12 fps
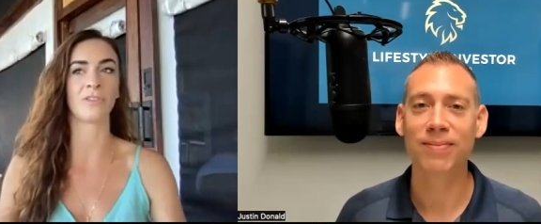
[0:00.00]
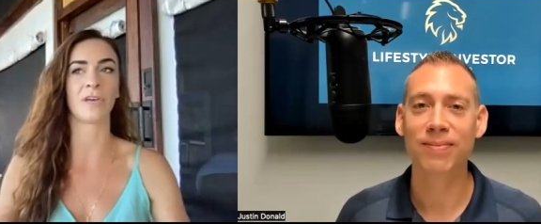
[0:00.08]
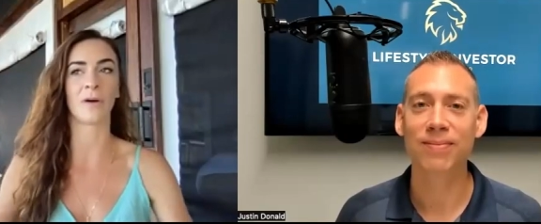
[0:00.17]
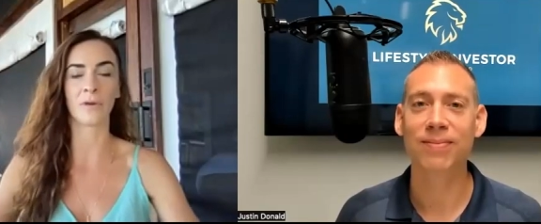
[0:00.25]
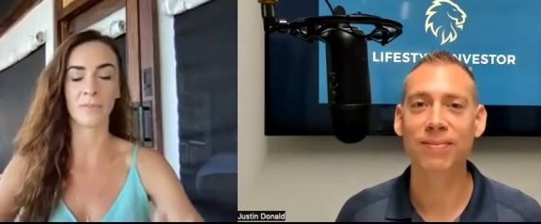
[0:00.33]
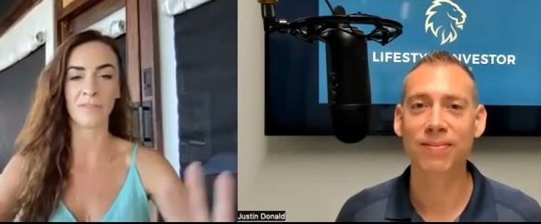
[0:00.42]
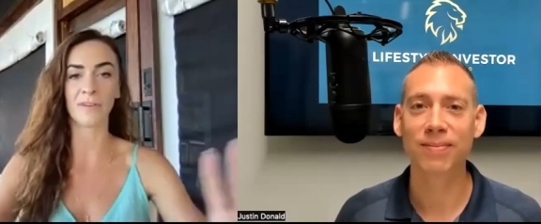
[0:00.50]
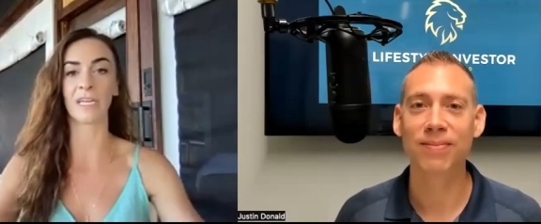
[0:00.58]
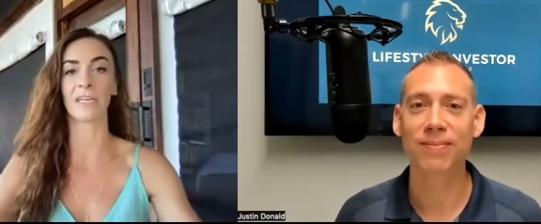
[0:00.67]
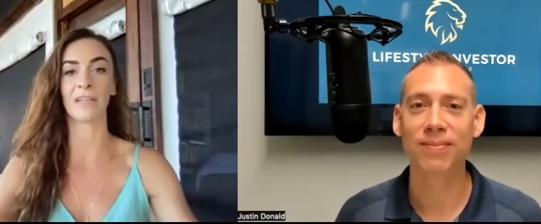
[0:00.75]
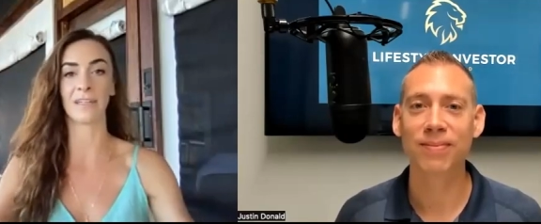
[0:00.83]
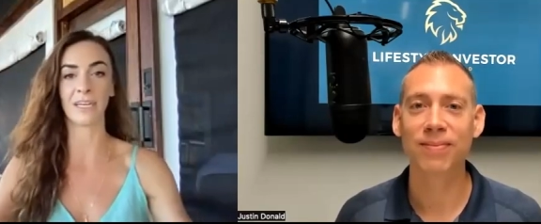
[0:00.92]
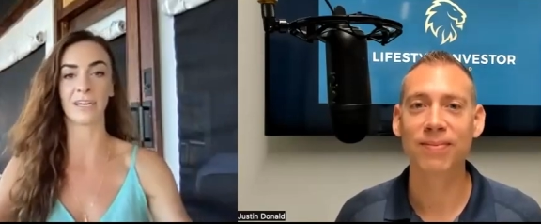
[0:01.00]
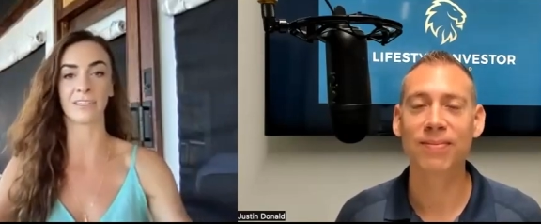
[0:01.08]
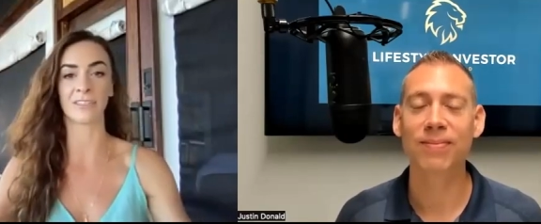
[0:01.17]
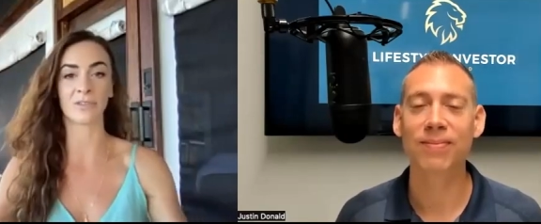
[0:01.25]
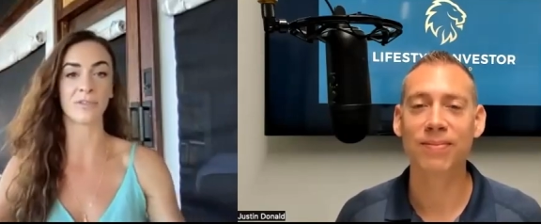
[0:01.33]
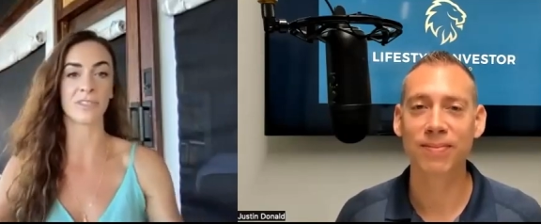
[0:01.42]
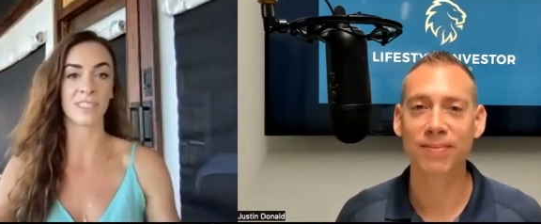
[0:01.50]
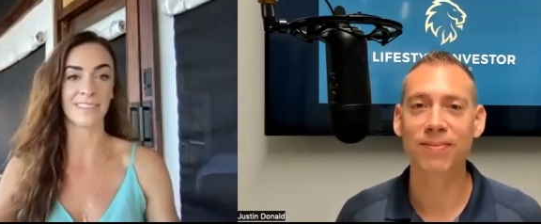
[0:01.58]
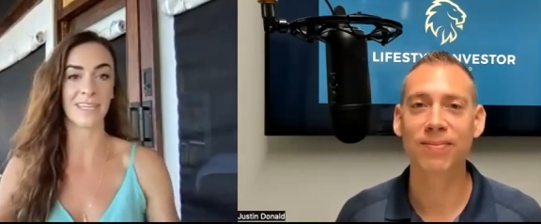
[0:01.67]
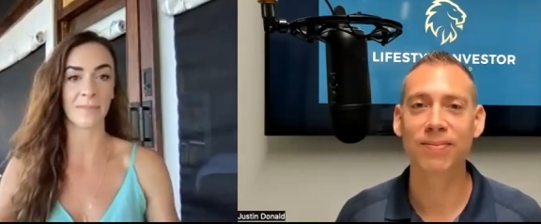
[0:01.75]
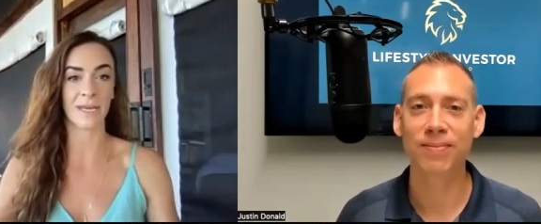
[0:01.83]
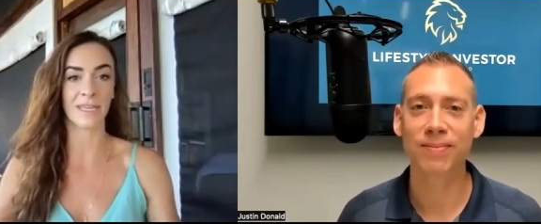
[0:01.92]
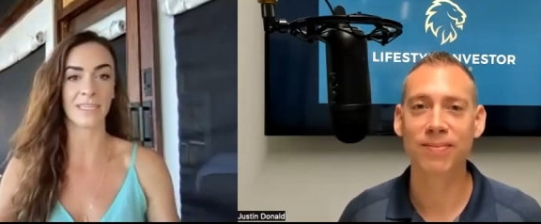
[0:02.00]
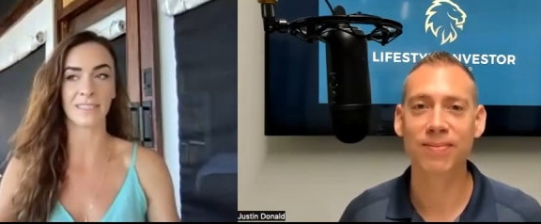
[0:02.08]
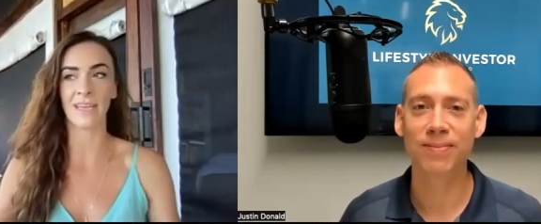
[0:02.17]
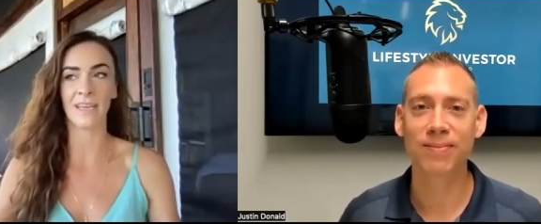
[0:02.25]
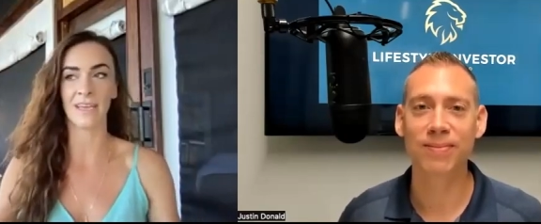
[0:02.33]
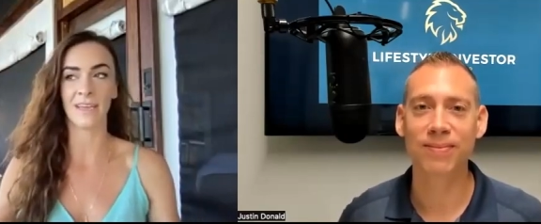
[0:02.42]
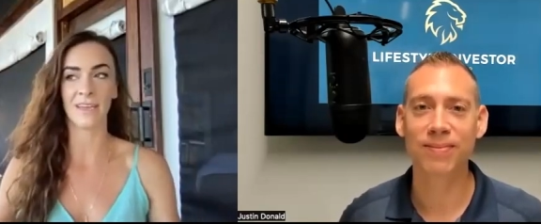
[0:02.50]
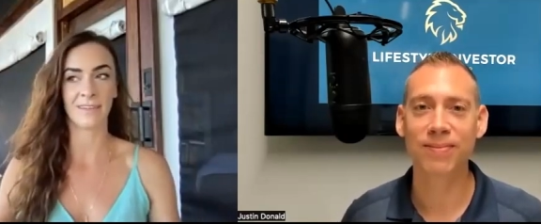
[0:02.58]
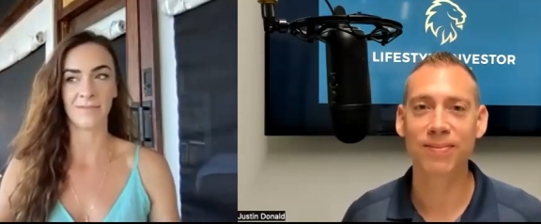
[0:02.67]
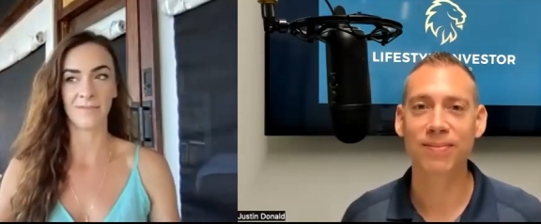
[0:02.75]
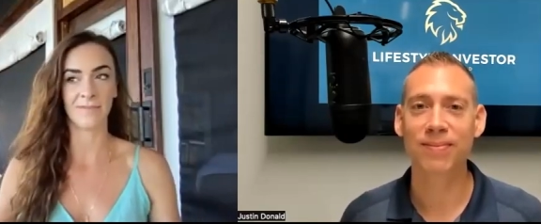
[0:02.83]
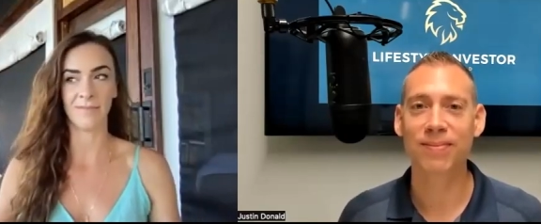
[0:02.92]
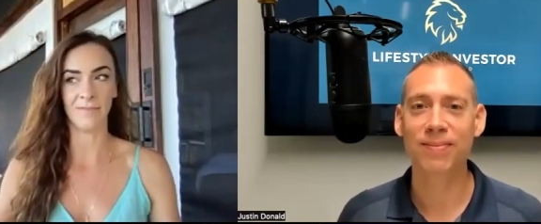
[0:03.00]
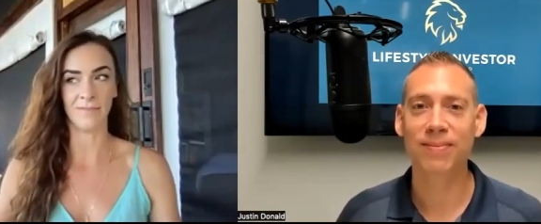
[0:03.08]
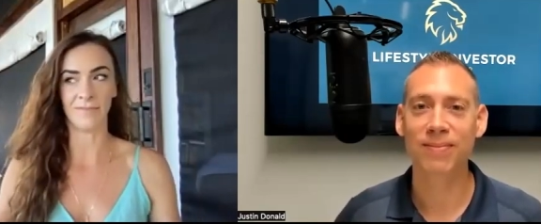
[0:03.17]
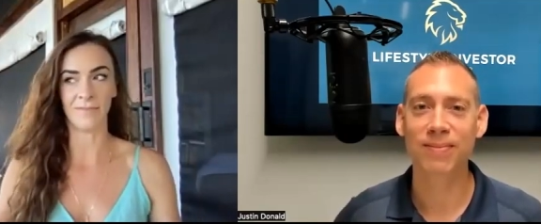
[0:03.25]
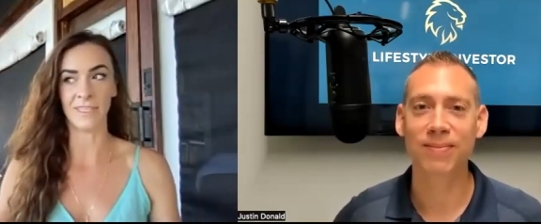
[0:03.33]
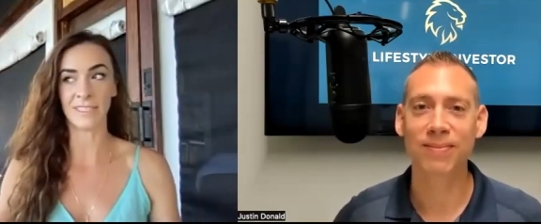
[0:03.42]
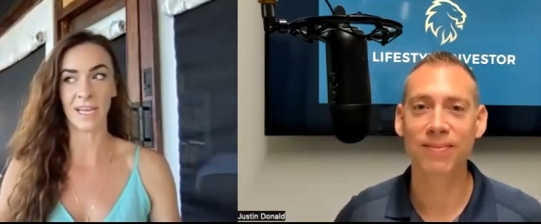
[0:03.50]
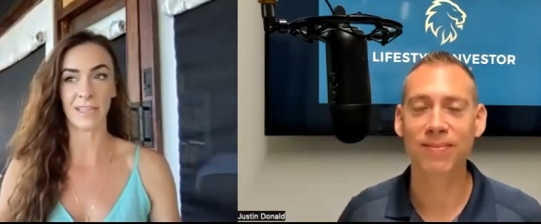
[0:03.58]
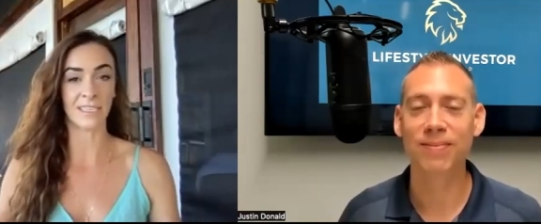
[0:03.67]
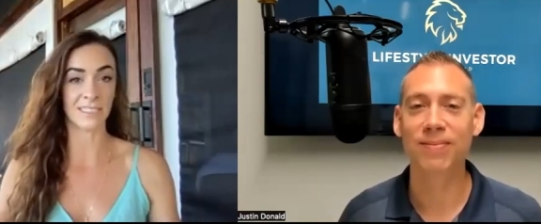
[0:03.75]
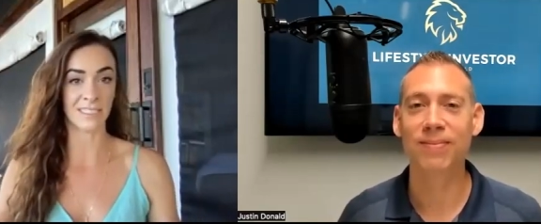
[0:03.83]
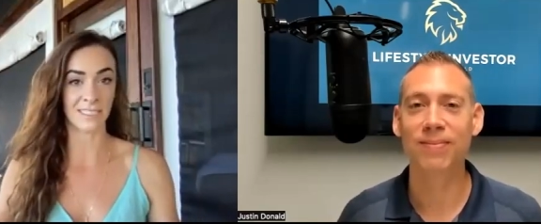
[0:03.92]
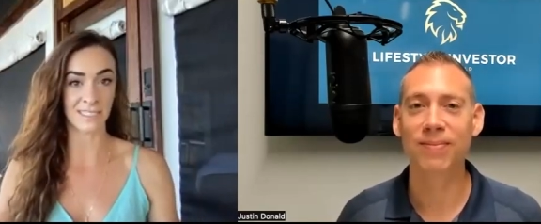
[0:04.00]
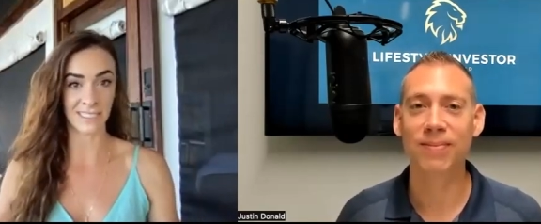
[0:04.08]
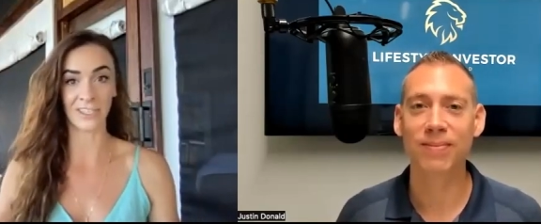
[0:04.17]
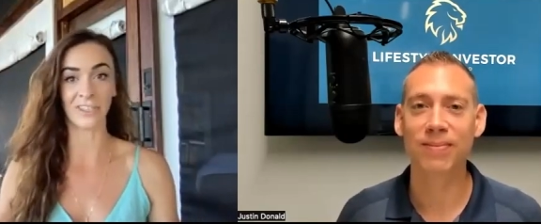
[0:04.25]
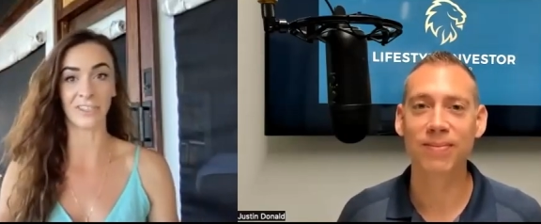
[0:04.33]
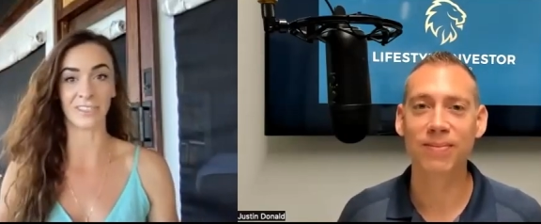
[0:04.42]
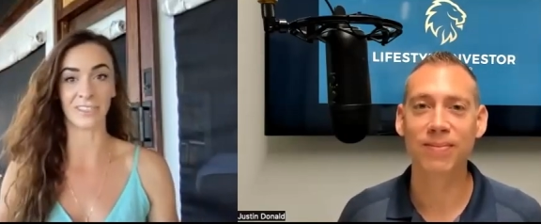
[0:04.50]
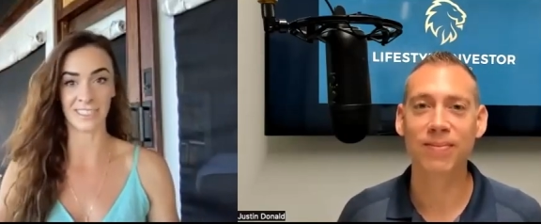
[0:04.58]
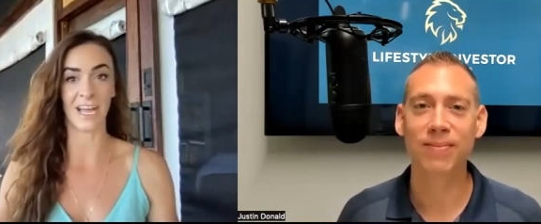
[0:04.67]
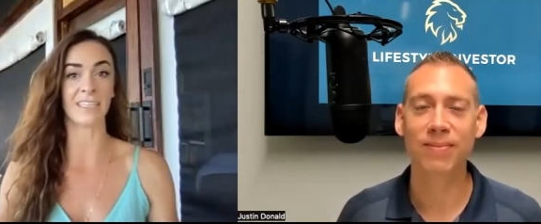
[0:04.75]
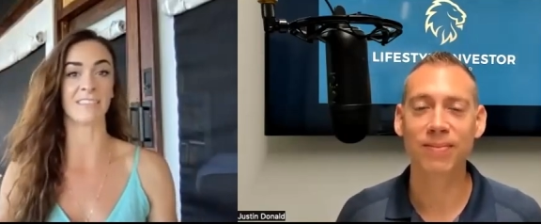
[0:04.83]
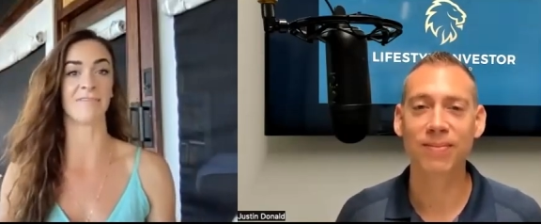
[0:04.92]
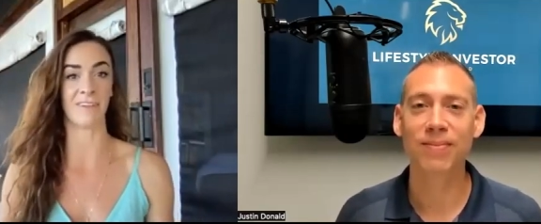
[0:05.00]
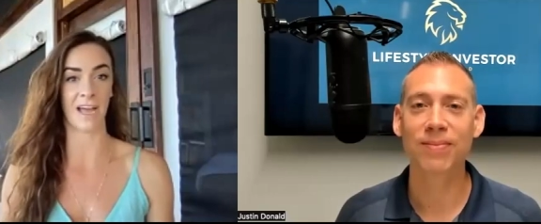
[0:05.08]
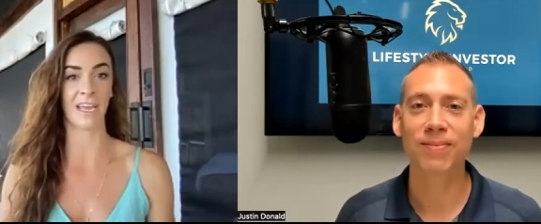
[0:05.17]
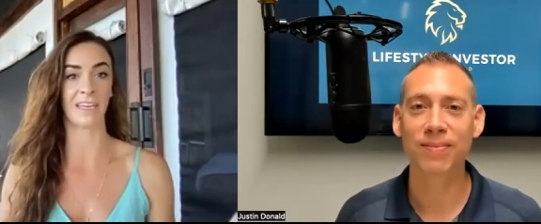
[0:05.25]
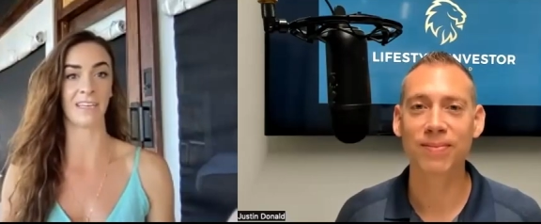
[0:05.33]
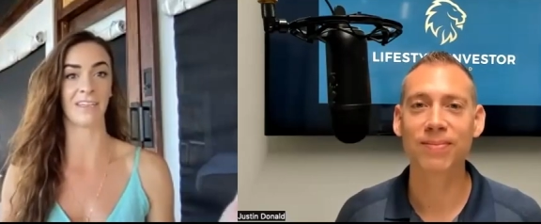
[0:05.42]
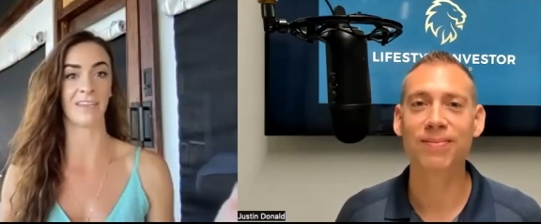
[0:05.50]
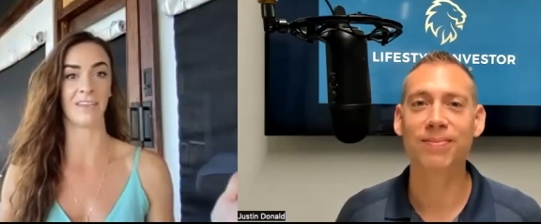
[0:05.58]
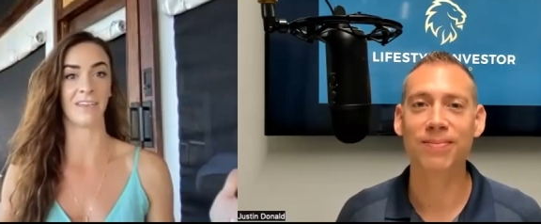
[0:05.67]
Speaker 1: to, I want to be very clear, as cool as that soundbite is, this island is still does not define